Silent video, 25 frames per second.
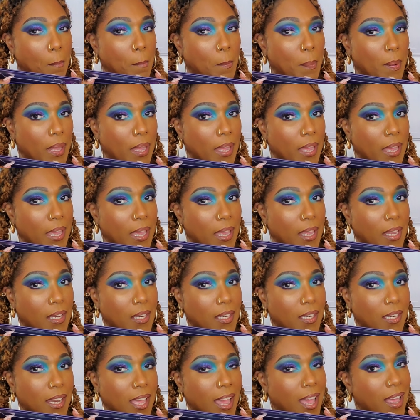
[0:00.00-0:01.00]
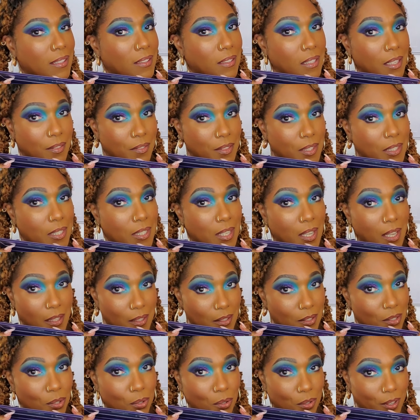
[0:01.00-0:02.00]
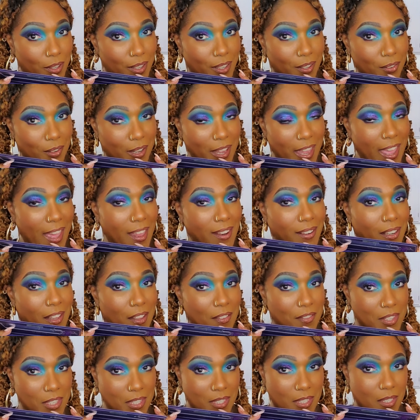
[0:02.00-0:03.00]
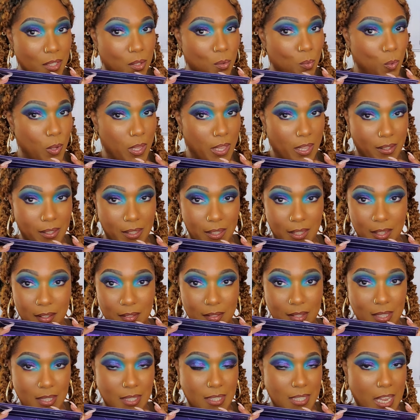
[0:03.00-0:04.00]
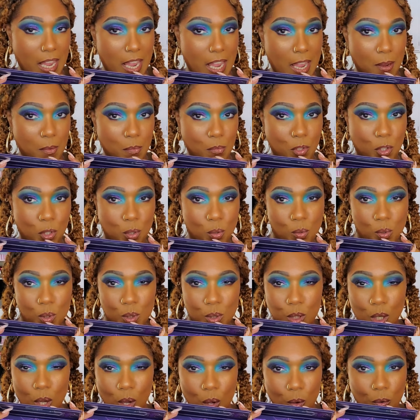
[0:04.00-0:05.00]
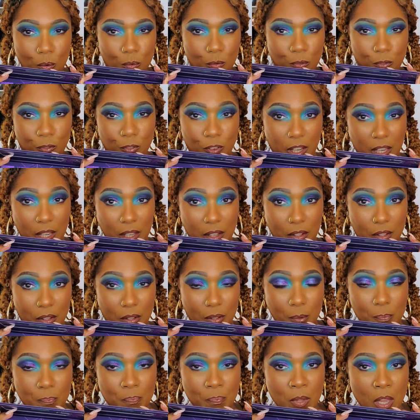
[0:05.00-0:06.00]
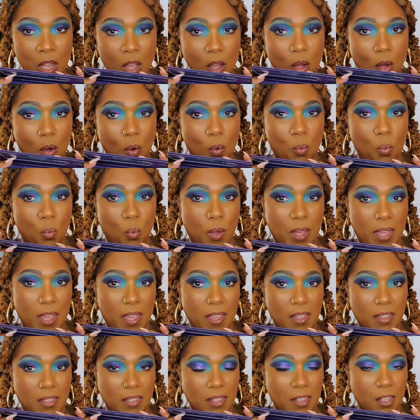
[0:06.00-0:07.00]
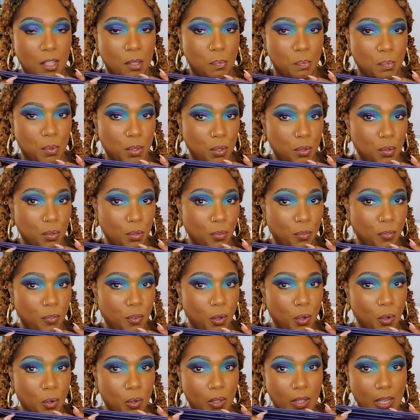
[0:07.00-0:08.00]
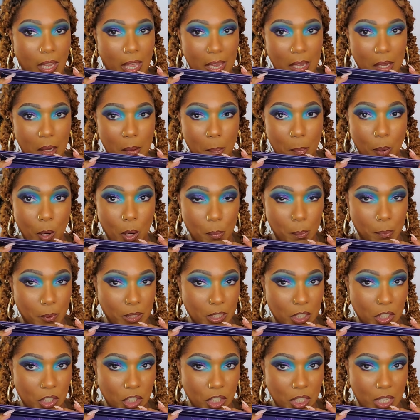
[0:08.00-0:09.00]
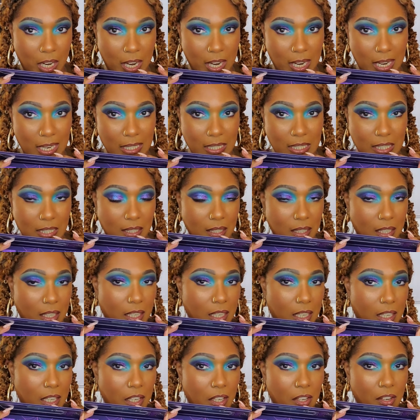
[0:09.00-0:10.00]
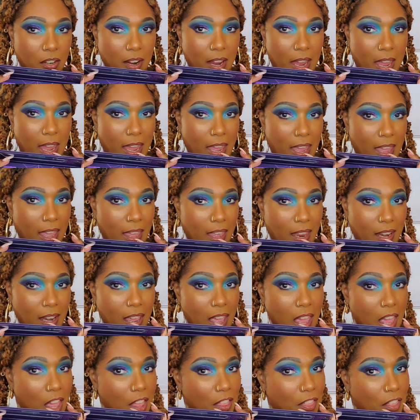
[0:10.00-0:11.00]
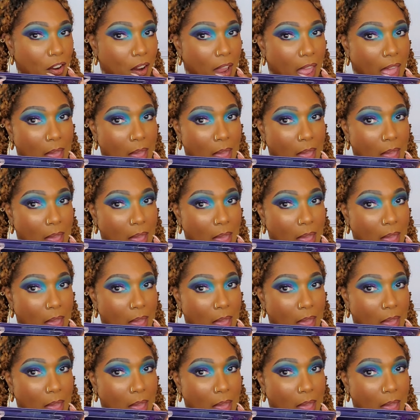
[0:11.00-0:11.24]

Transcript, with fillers: But I love this color story, okay? I love this as well. It gives the same jewel tone feel with the beautiful like purpley shades in here, and they're